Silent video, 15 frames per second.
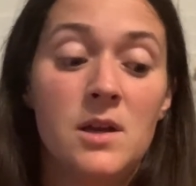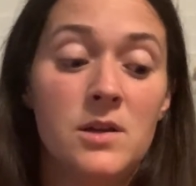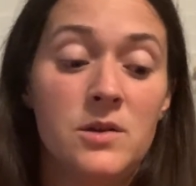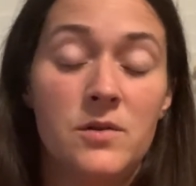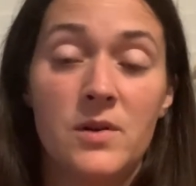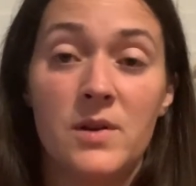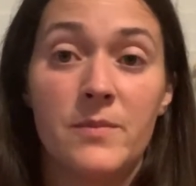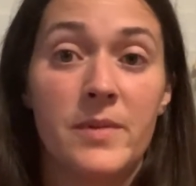you
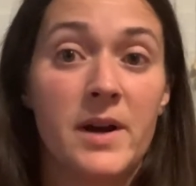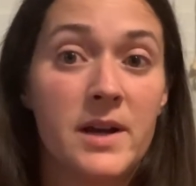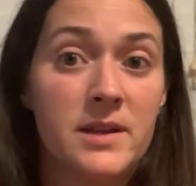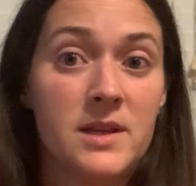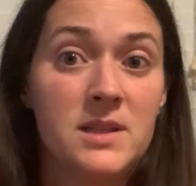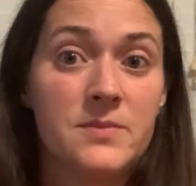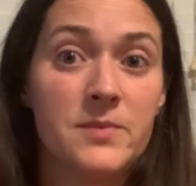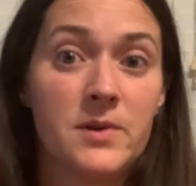could buy
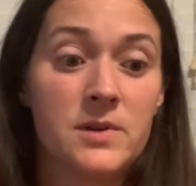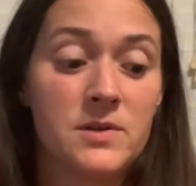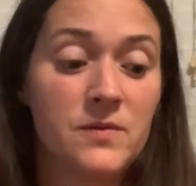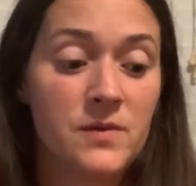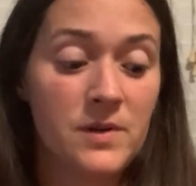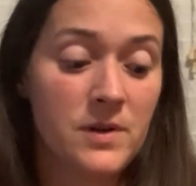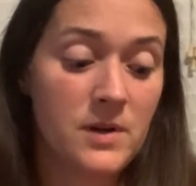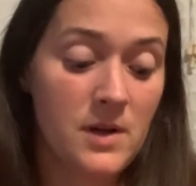these books
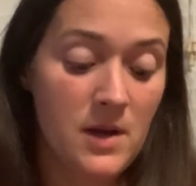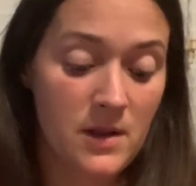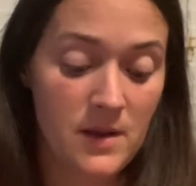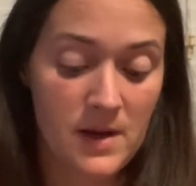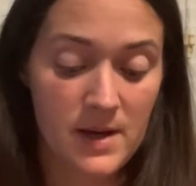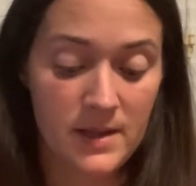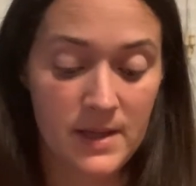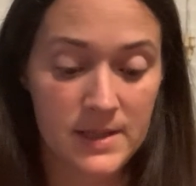for a
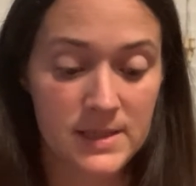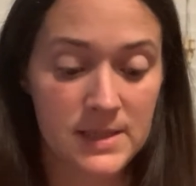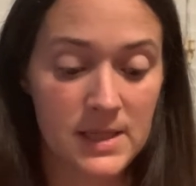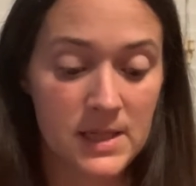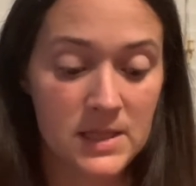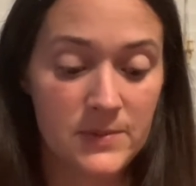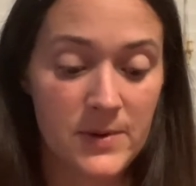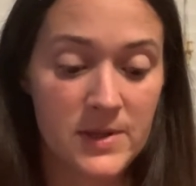lot less
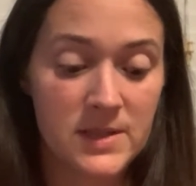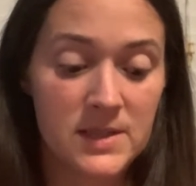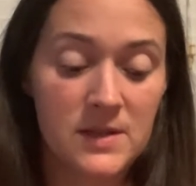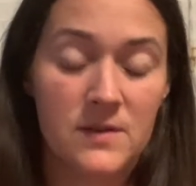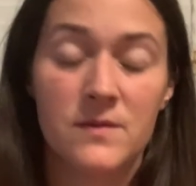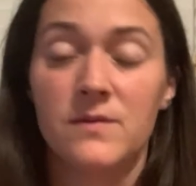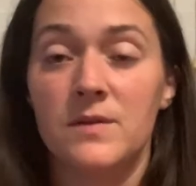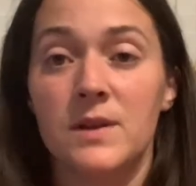
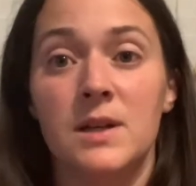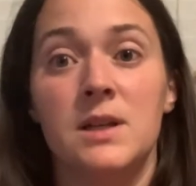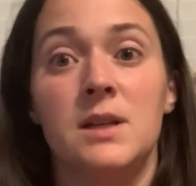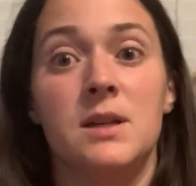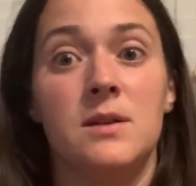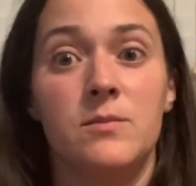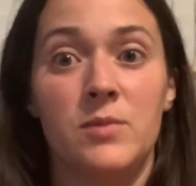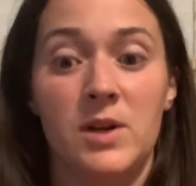expensive
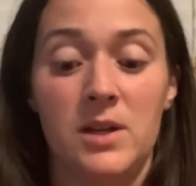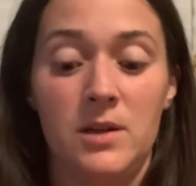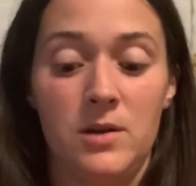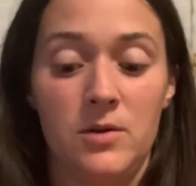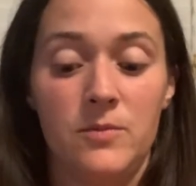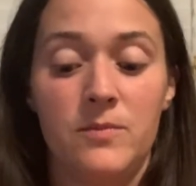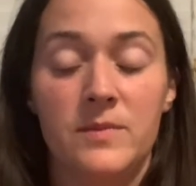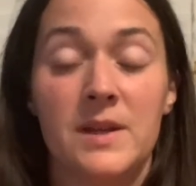than brand
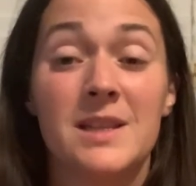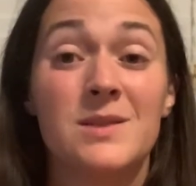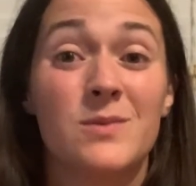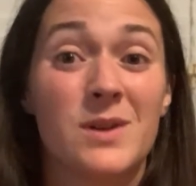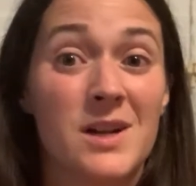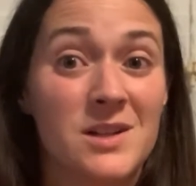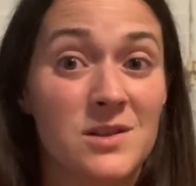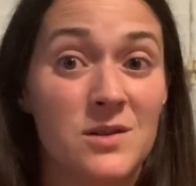new. That's what
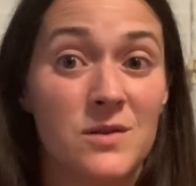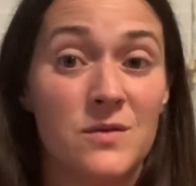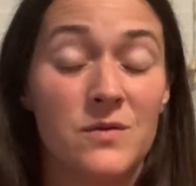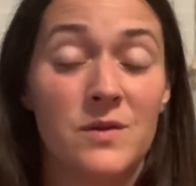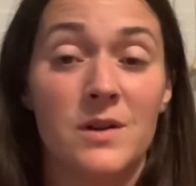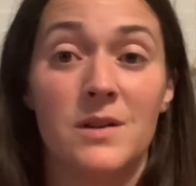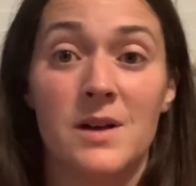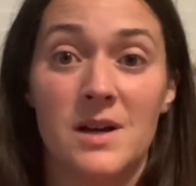I do
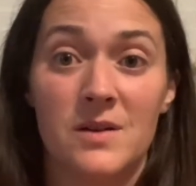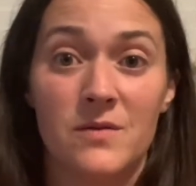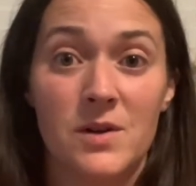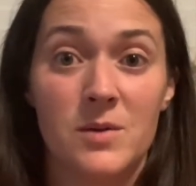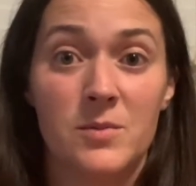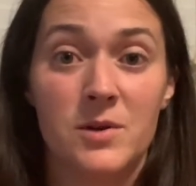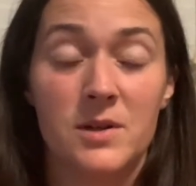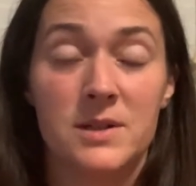for a lot of our
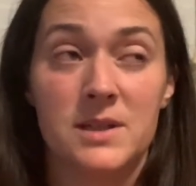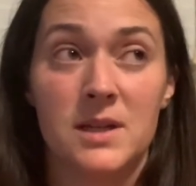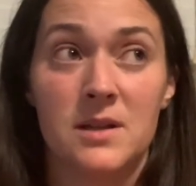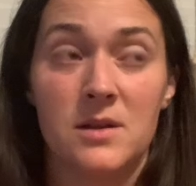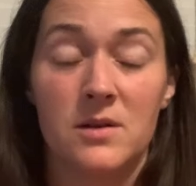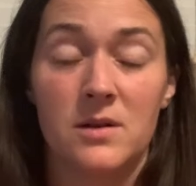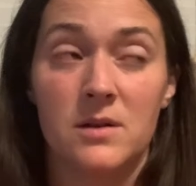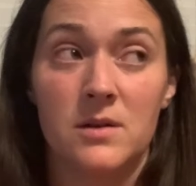books. I
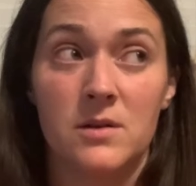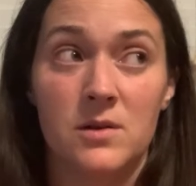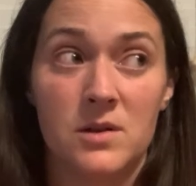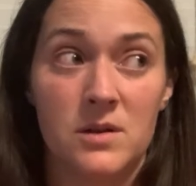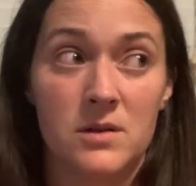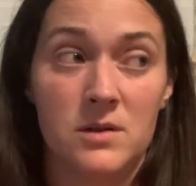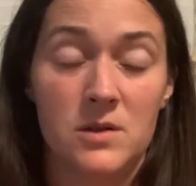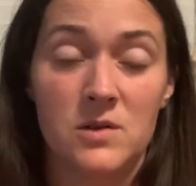either go
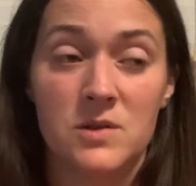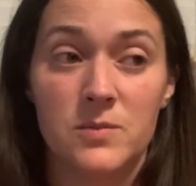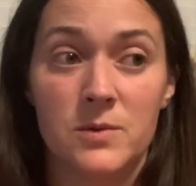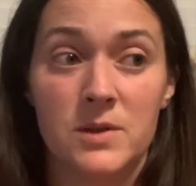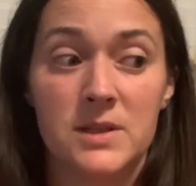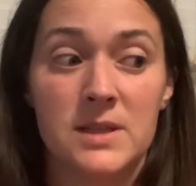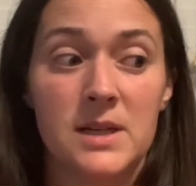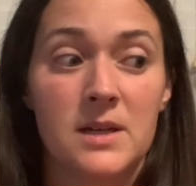to used
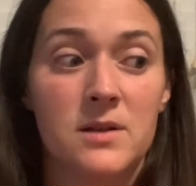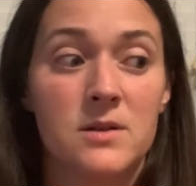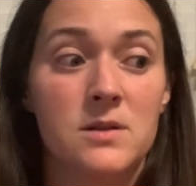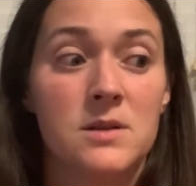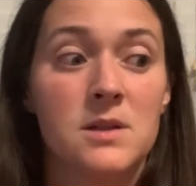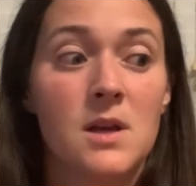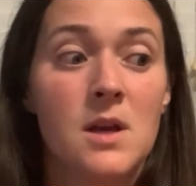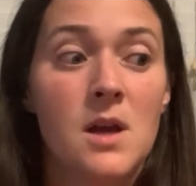book
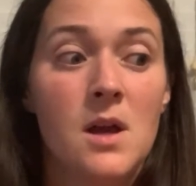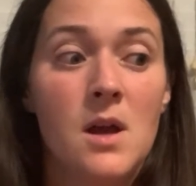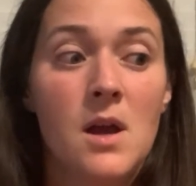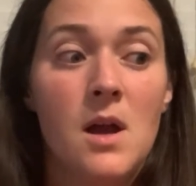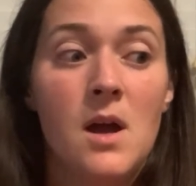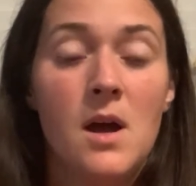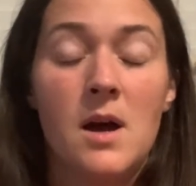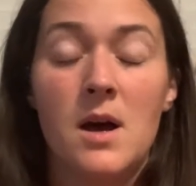sales
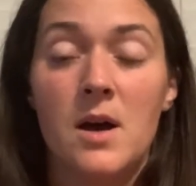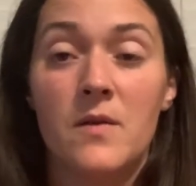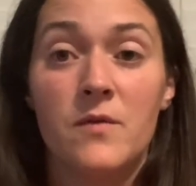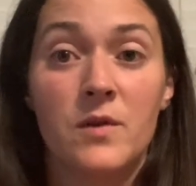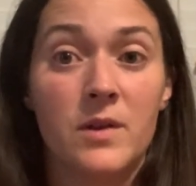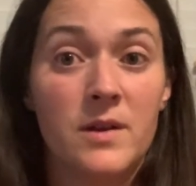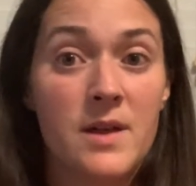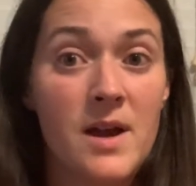for
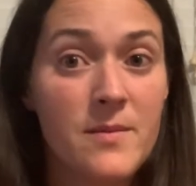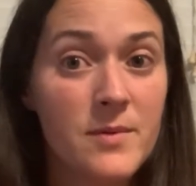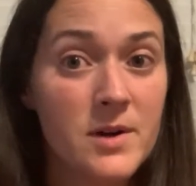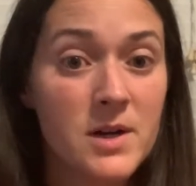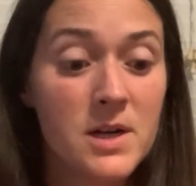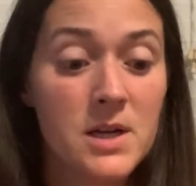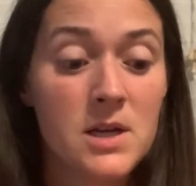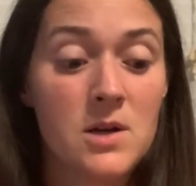the
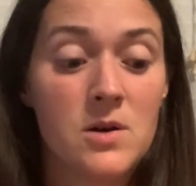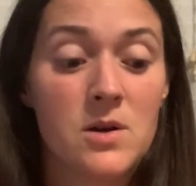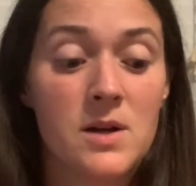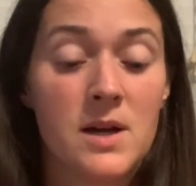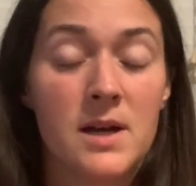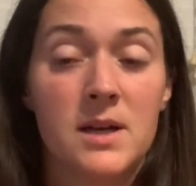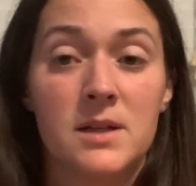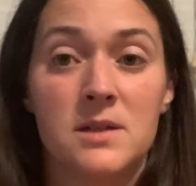library
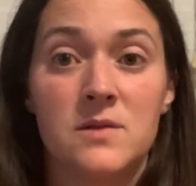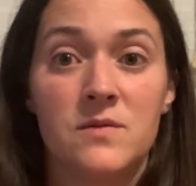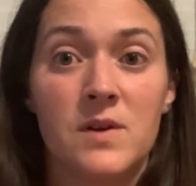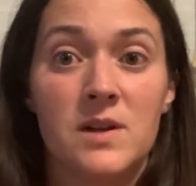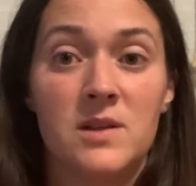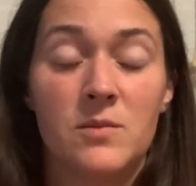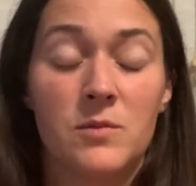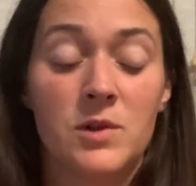and
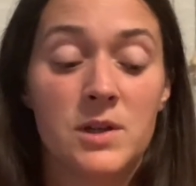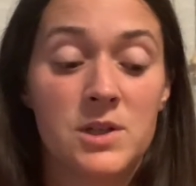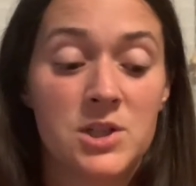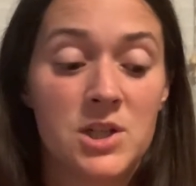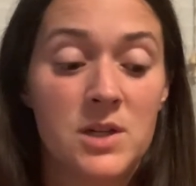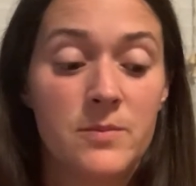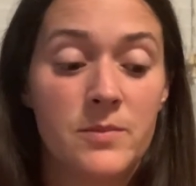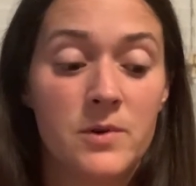find them really
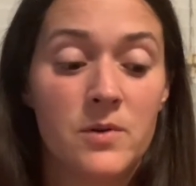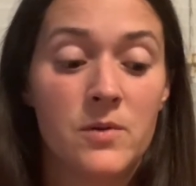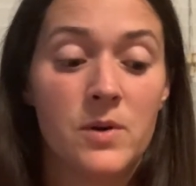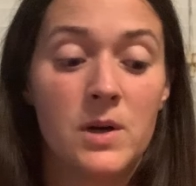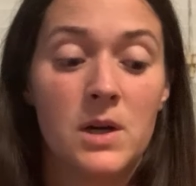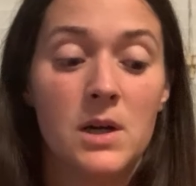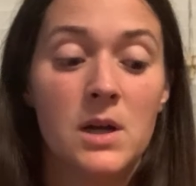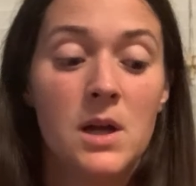cheap,
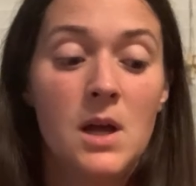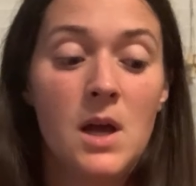or